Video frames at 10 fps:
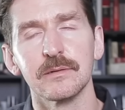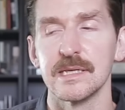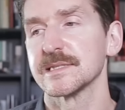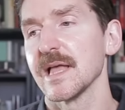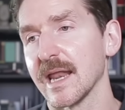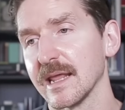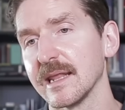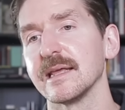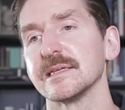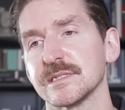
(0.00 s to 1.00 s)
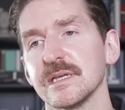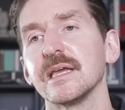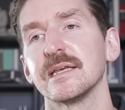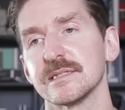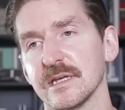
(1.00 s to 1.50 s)
is that it
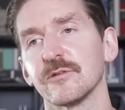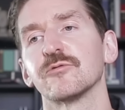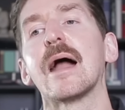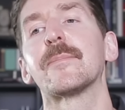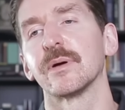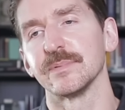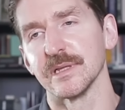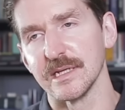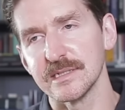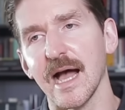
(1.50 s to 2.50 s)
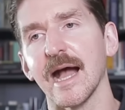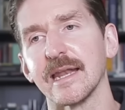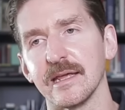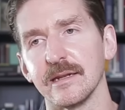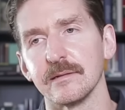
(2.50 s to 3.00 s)
is irreparably
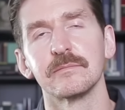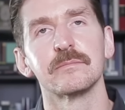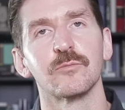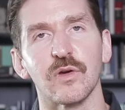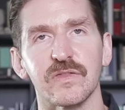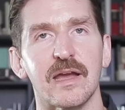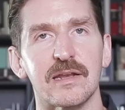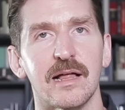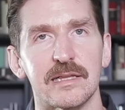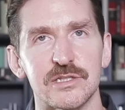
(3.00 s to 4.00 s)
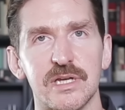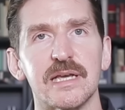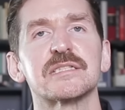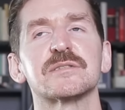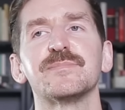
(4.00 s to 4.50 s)
tied in with technology,
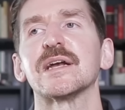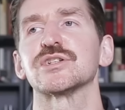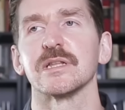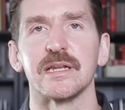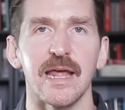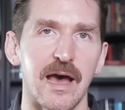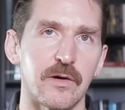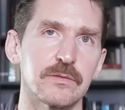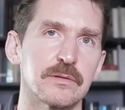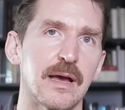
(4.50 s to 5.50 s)
especially now.